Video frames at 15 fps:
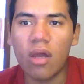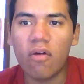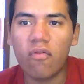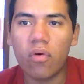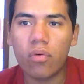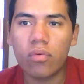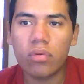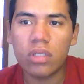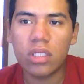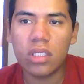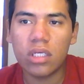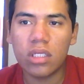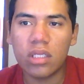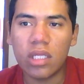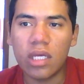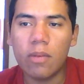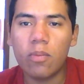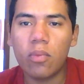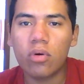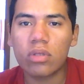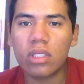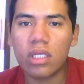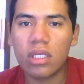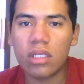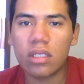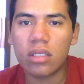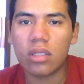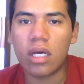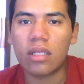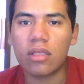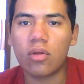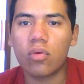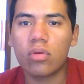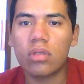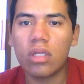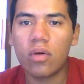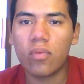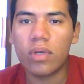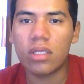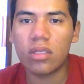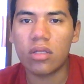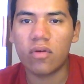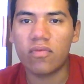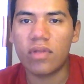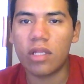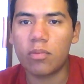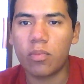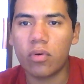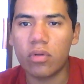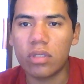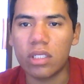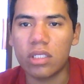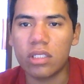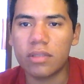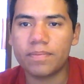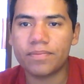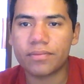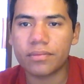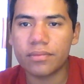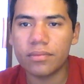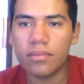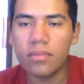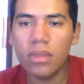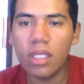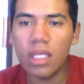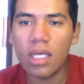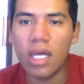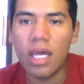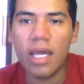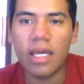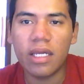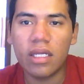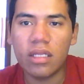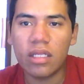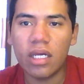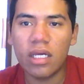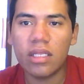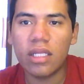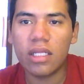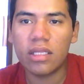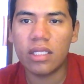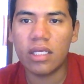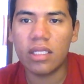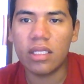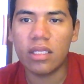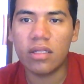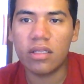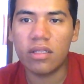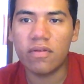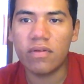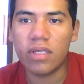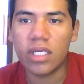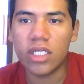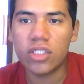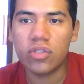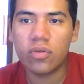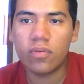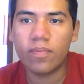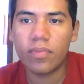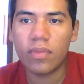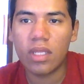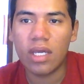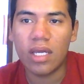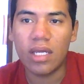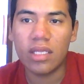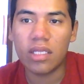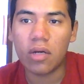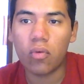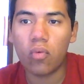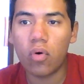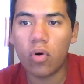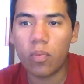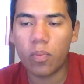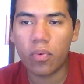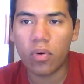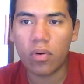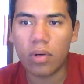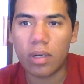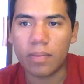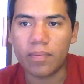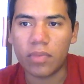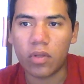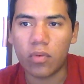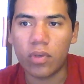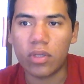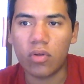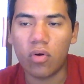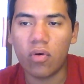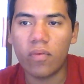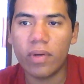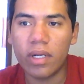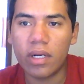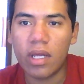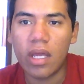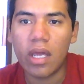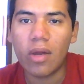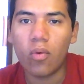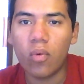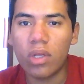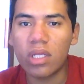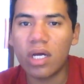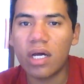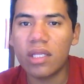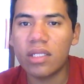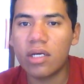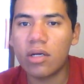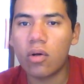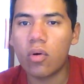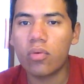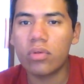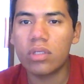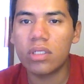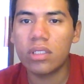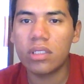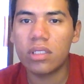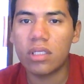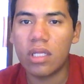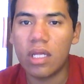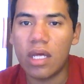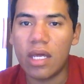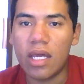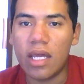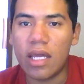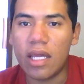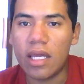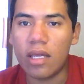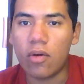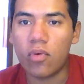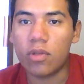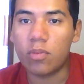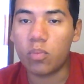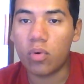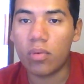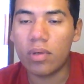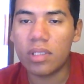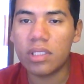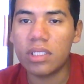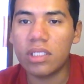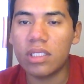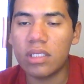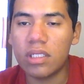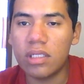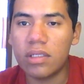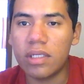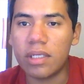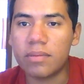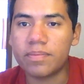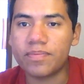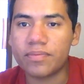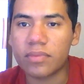focusing in the importance and consequence of that process. He said that the desertification is a world problem with over 100 countries with problems in this area,